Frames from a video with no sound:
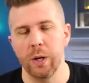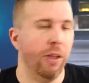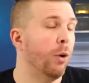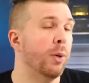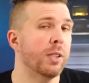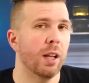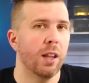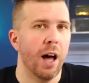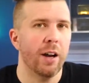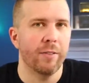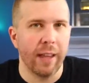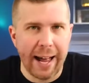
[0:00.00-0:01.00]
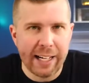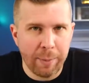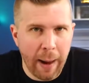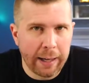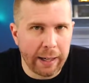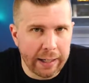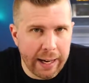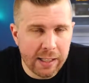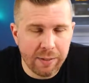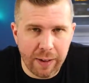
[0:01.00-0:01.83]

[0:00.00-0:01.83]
There was a lot of lashback against